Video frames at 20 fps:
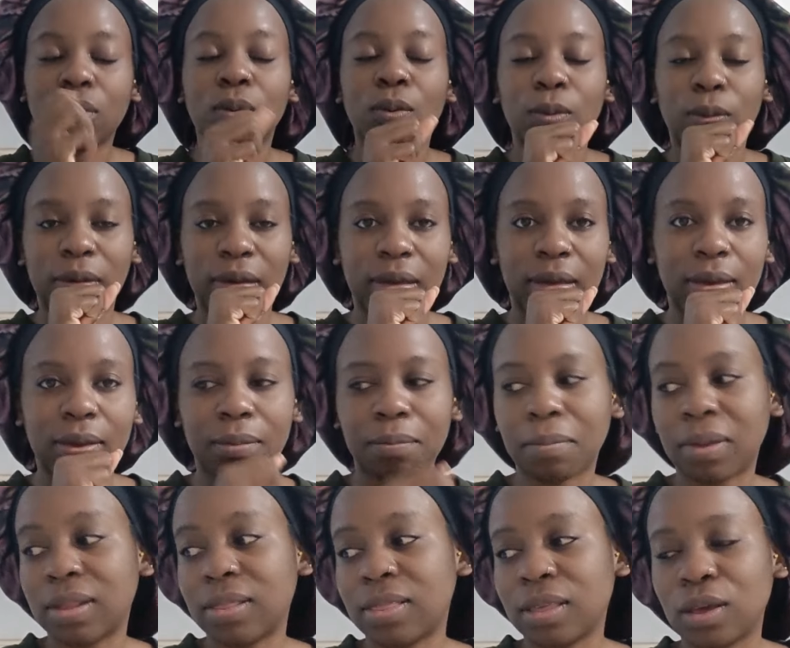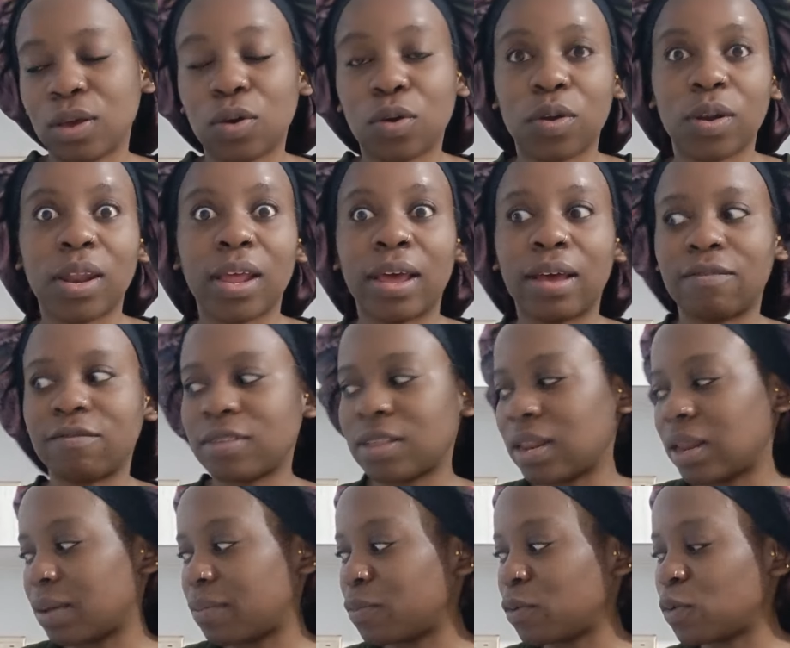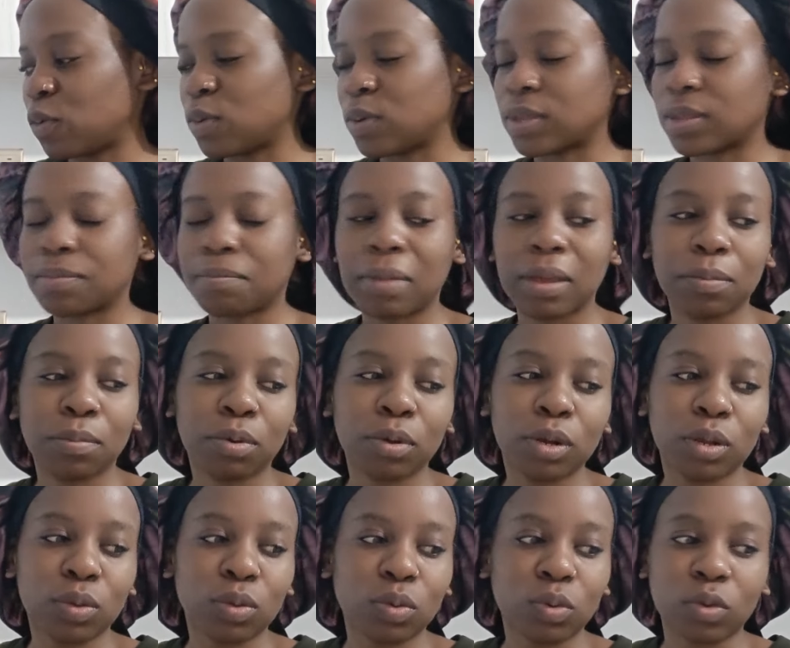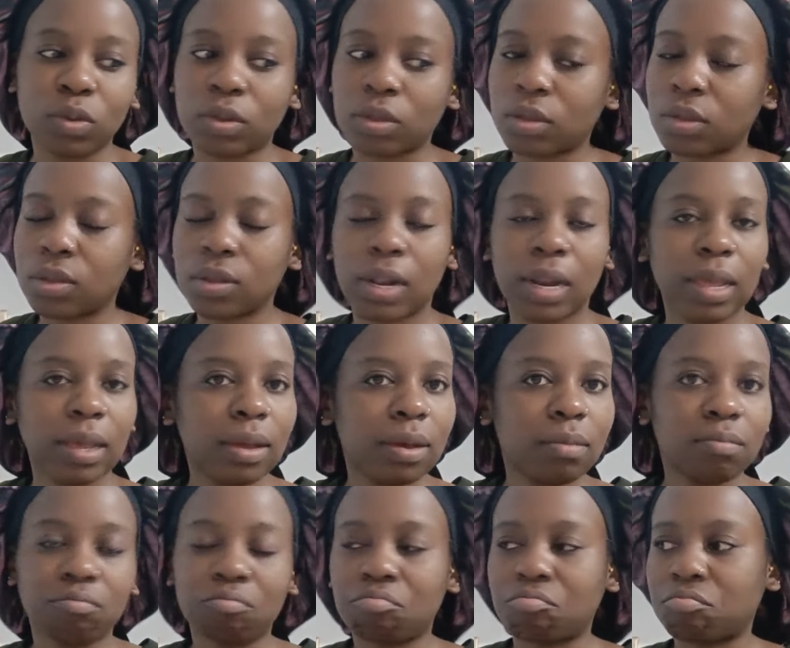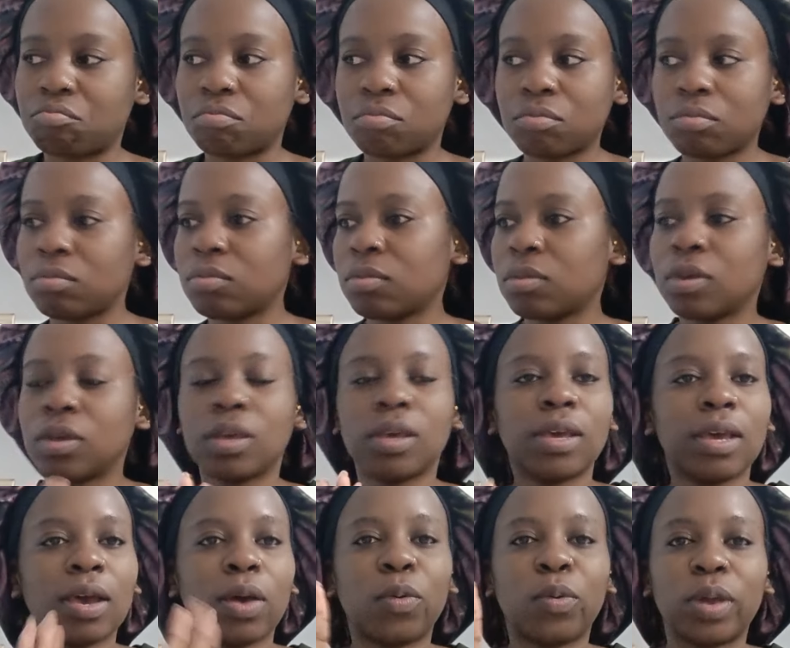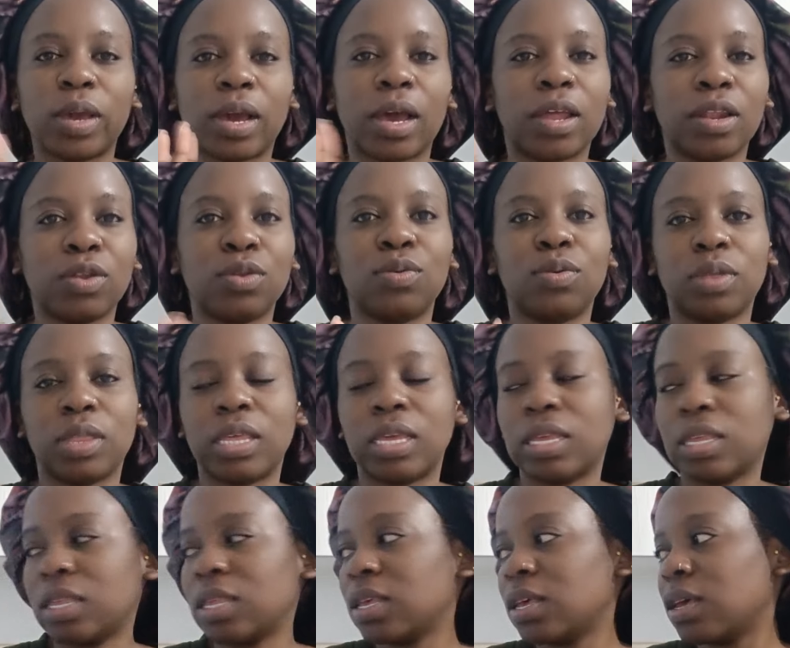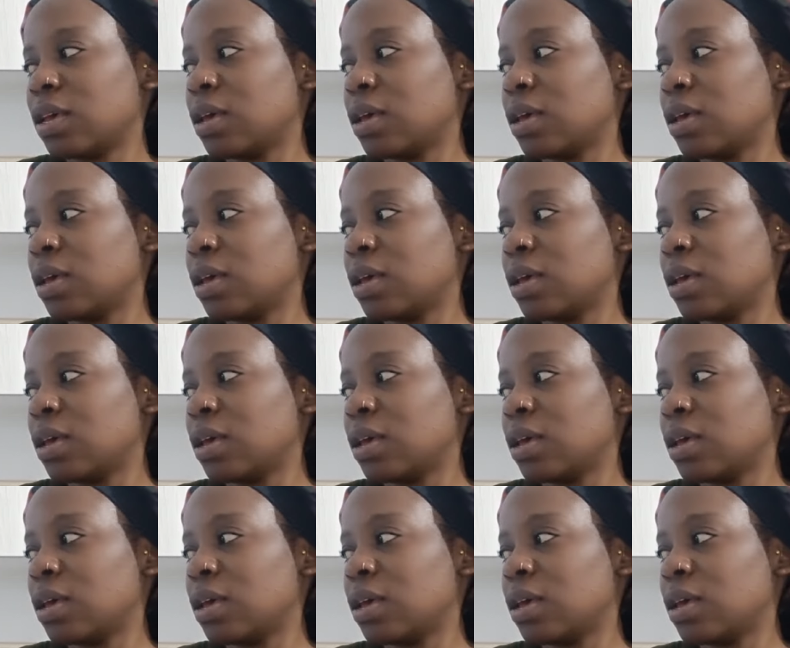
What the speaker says: Way, but thank God I've slept, because my body was like, you can't do this.